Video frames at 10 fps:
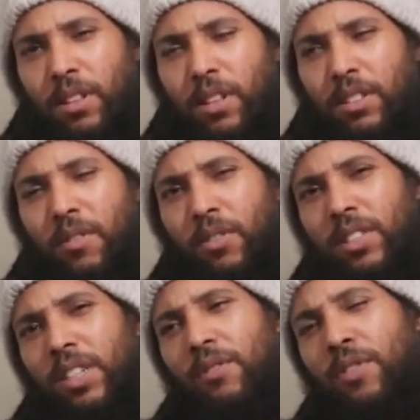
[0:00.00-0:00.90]
the
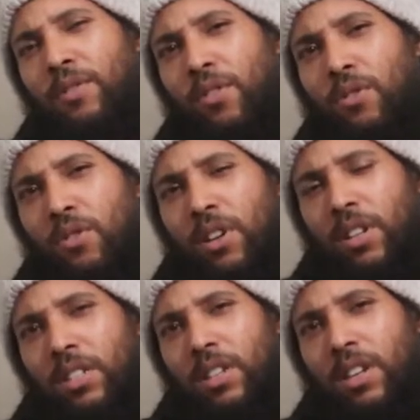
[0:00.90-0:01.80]
17th of
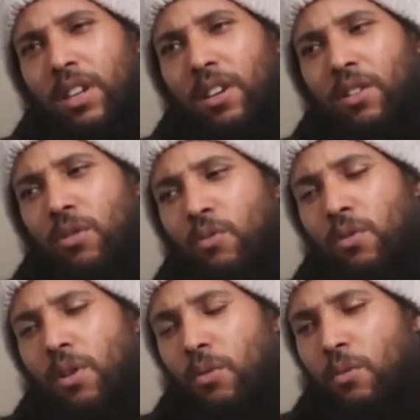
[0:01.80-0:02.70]
August, you know,